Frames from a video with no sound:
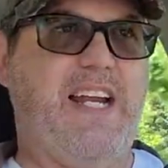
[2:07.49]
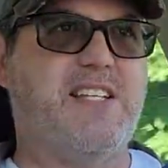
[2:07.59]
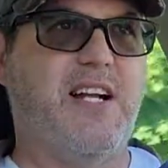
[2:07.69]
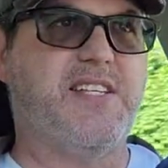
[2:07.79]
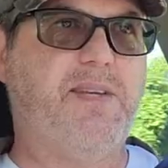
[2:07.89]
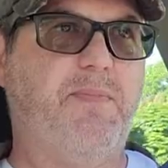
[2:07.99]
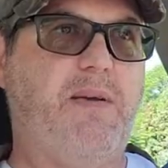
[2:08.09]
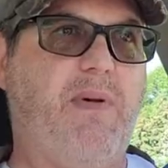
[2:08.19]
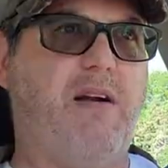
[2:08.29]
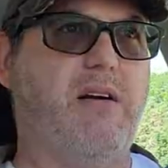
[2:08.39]
It's not simply
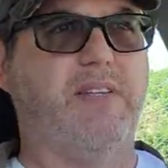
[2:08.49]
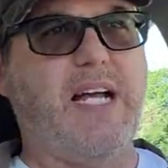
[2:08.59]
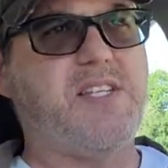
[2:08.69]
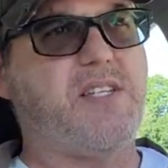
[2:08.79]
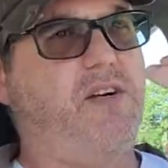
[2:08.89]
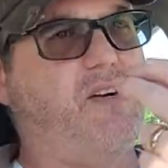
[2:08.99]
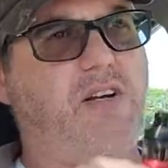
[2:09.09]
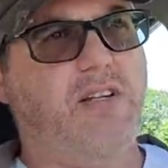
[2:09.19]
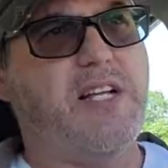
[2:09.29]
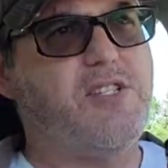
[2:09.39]
a matter of let's under
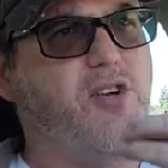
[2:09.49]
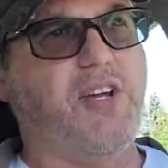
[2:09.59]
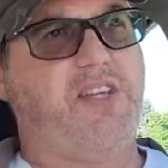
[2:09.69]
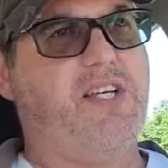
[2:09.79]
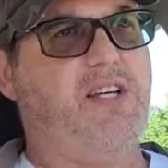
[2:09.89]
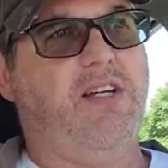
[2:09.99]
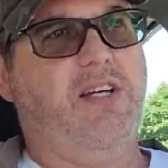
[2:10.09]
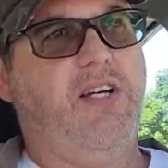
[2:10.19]
let's look at the